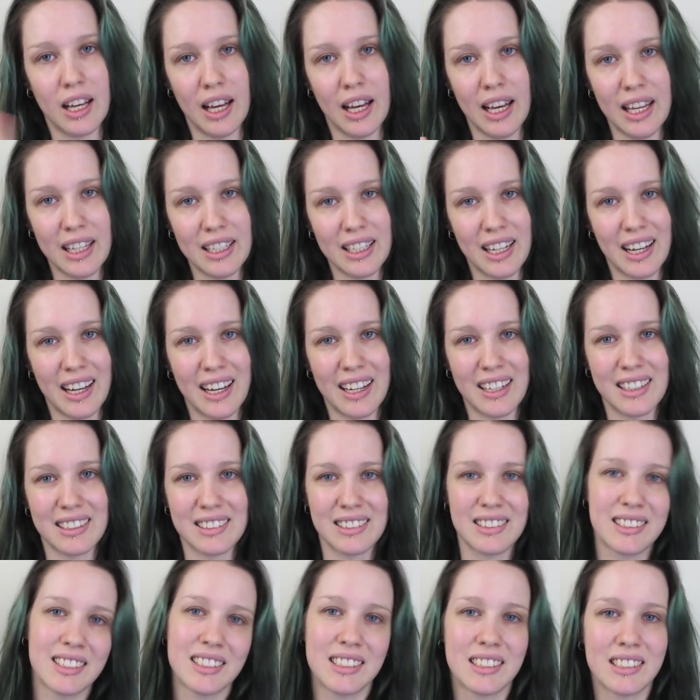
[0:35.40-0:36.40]
Hey
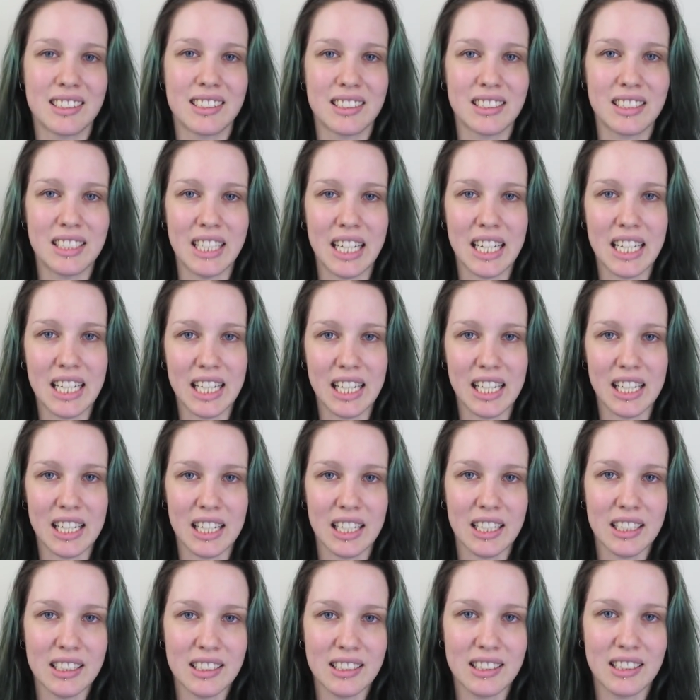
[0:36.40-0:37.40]
guys, Jen
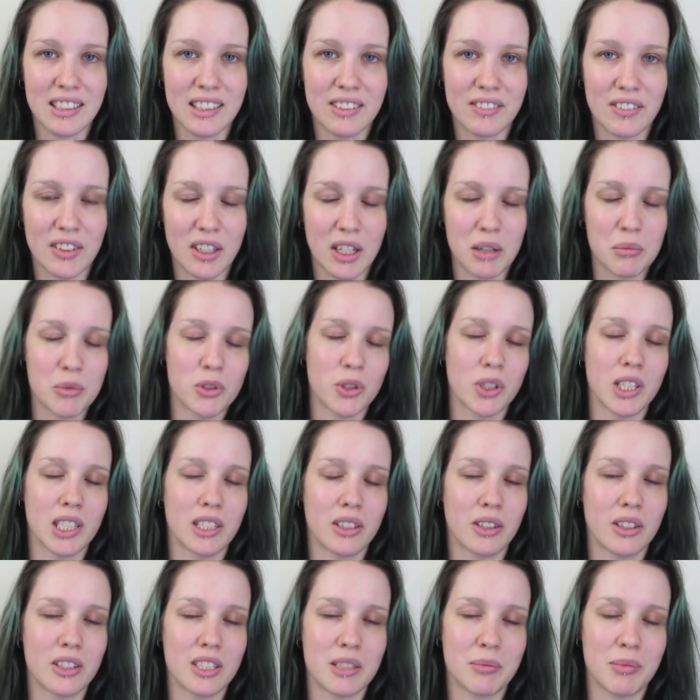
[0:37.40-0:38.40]
here from
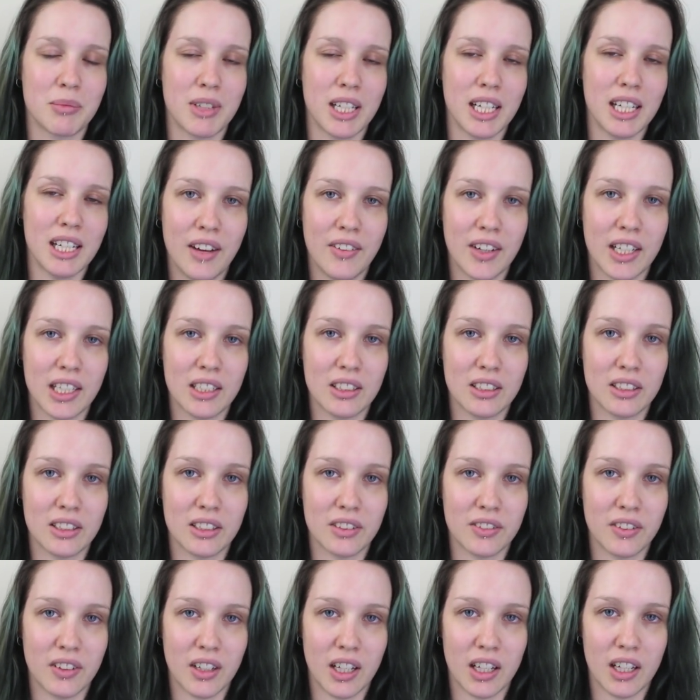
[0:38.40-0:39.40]
Soylent Cosplay. I've had a lot
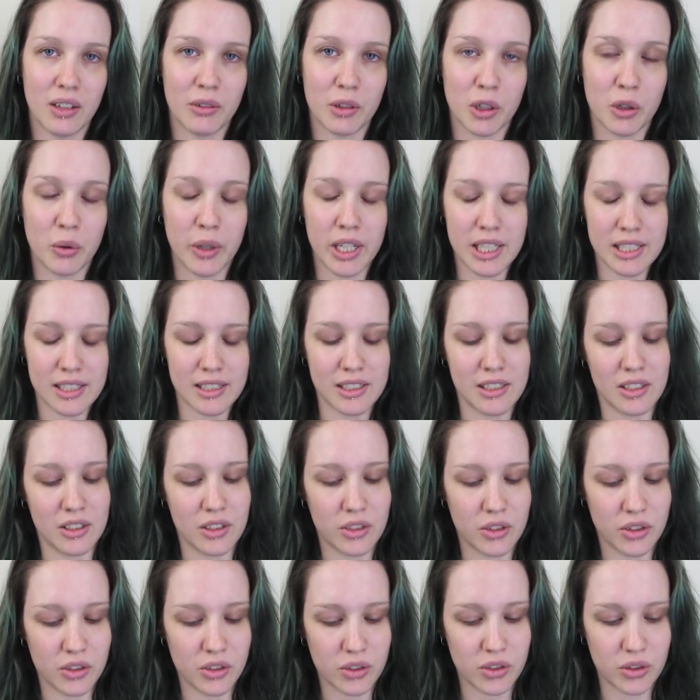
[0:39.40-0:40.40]
of
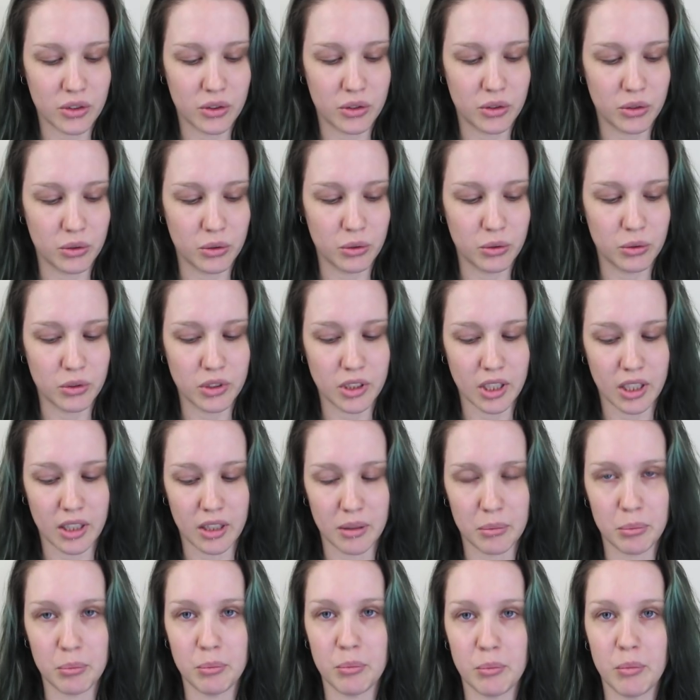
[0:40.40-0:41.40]
requests to do
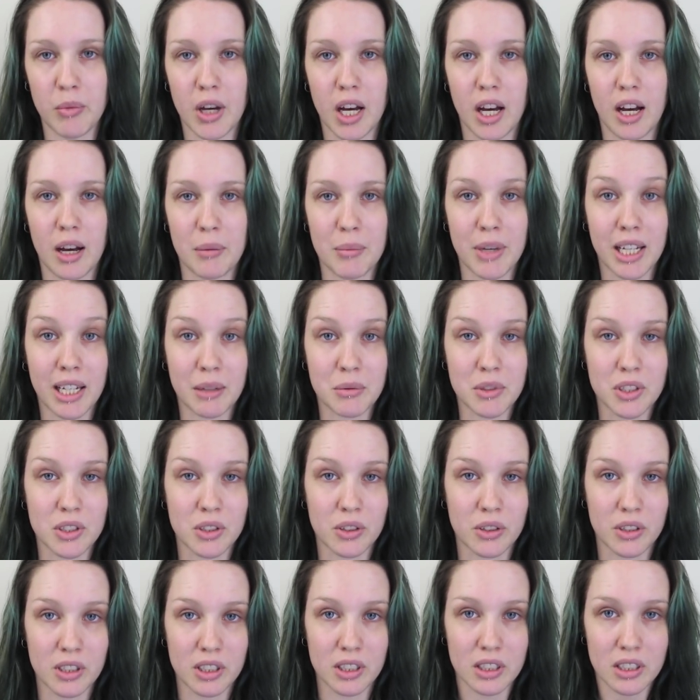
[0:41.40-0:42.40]
some makeup
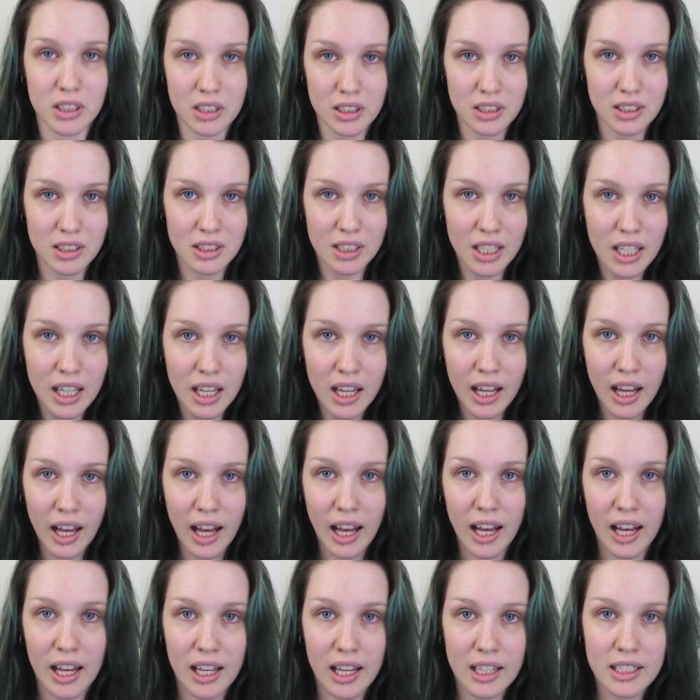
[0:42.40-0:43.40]
tutorials,
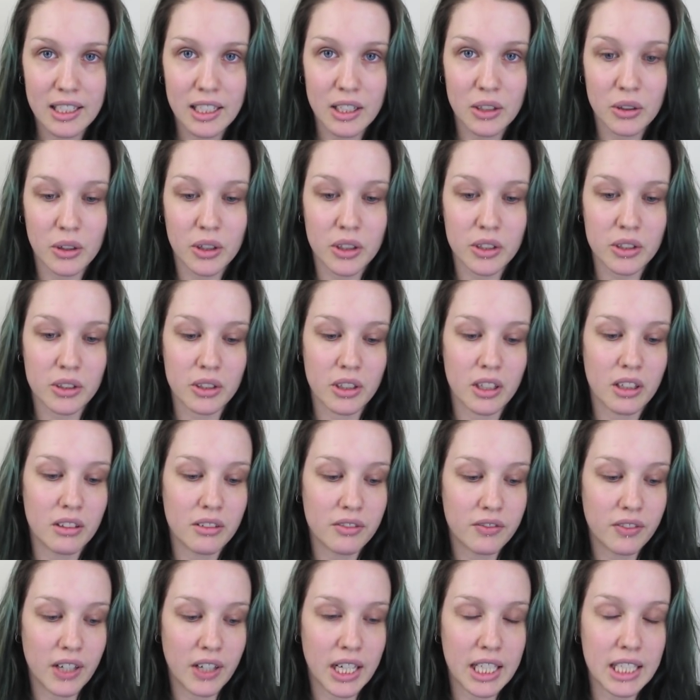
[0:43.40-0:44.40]
and in honor
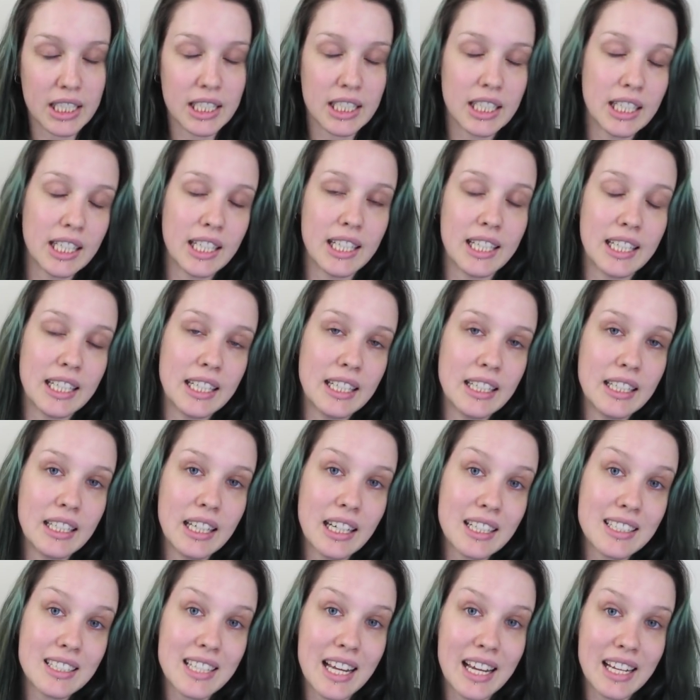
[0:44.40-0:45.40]
of finally hitting
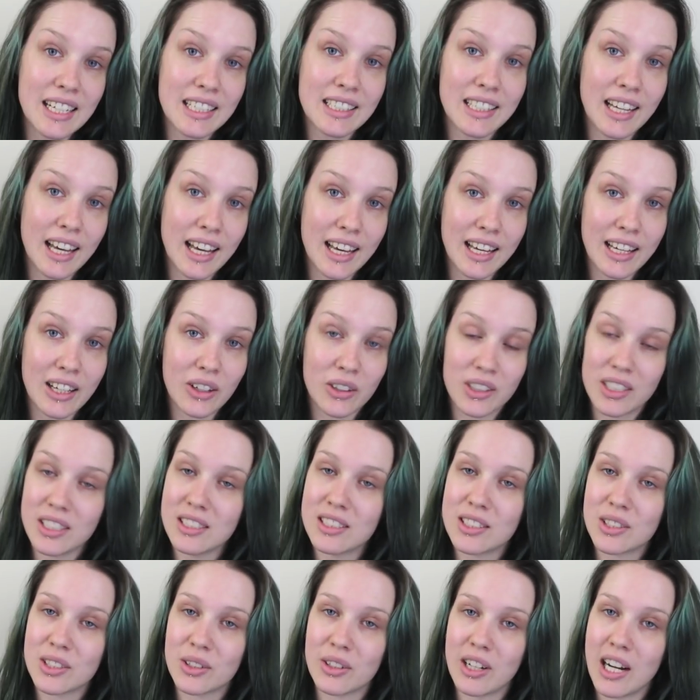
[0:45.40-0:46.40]
10k on
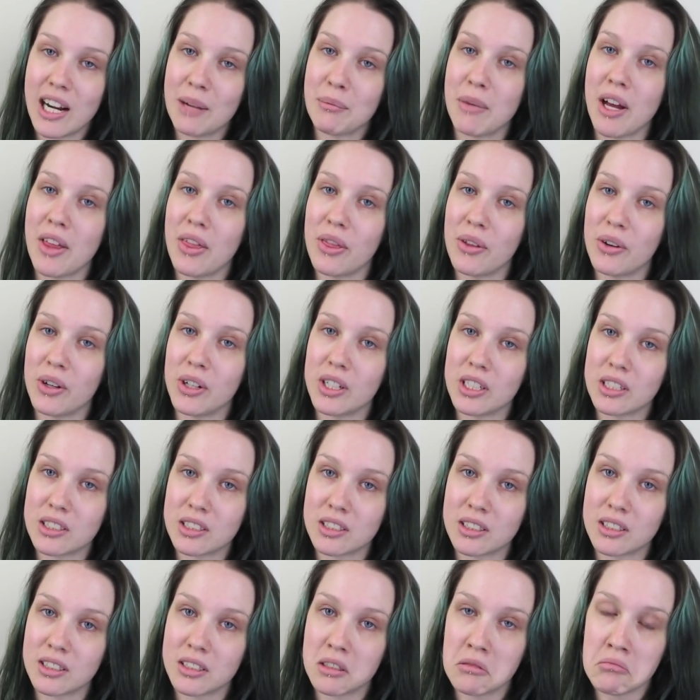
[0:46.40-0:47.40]
Instagram, I
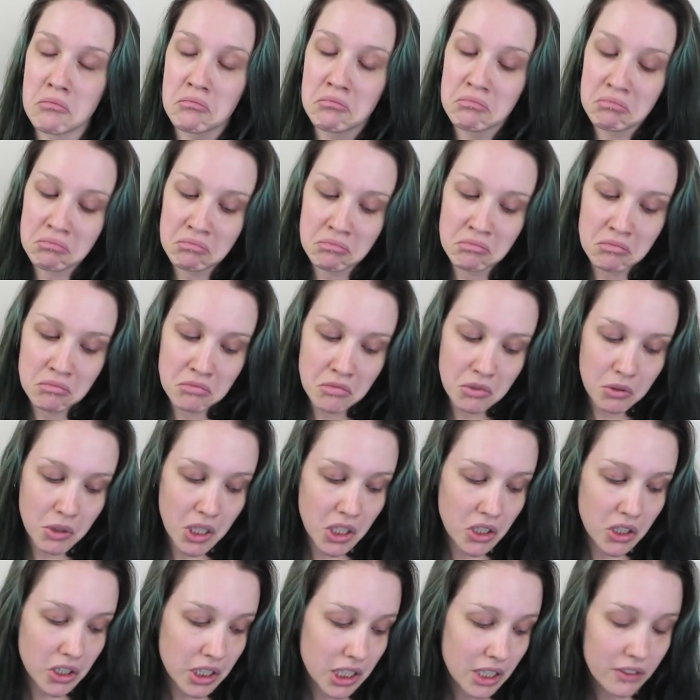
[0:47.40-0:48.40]
thought,
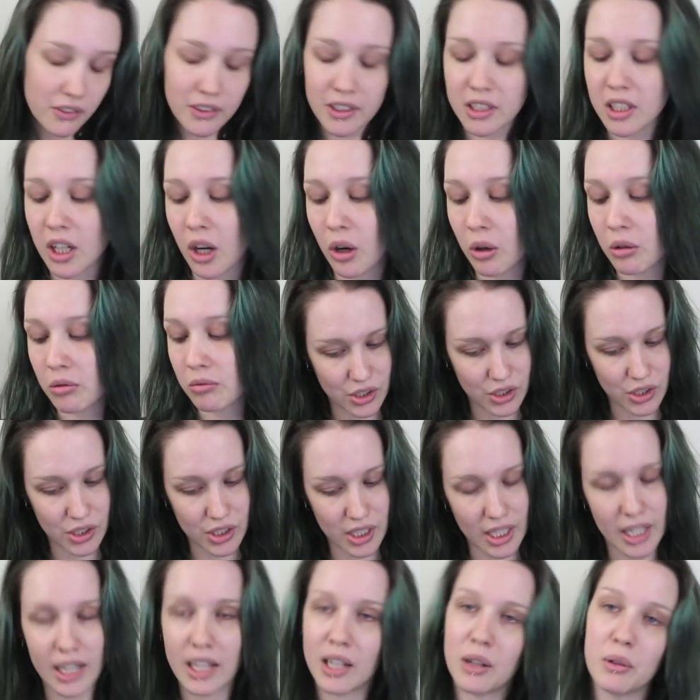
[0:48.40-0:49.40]
why not give it a go?
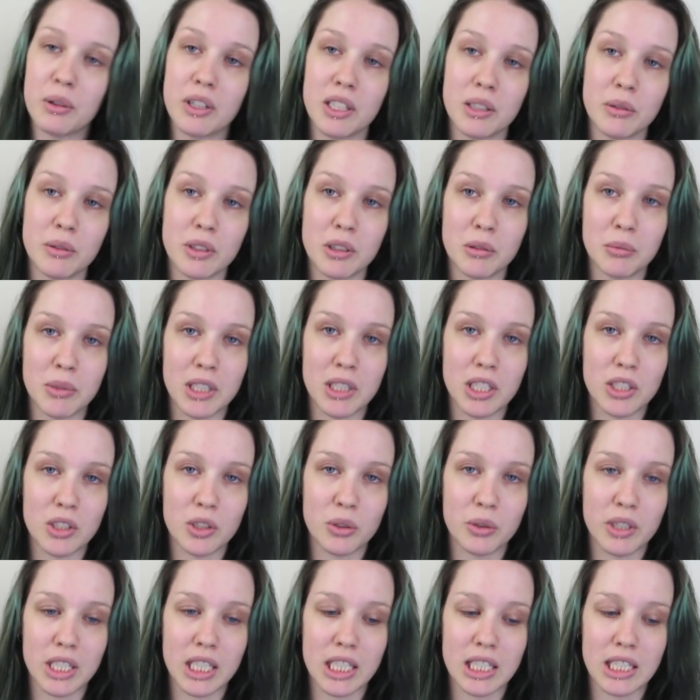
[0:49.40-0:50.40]
Today we will be
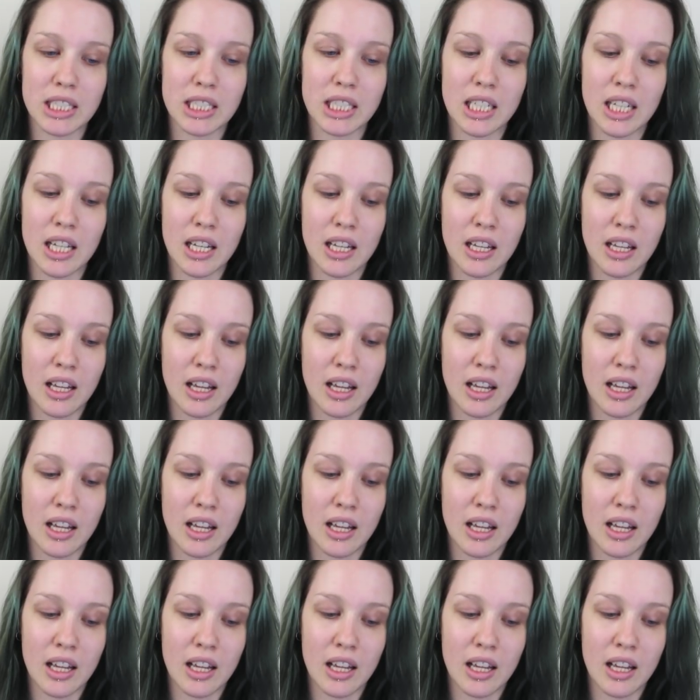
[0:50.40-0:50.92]
doing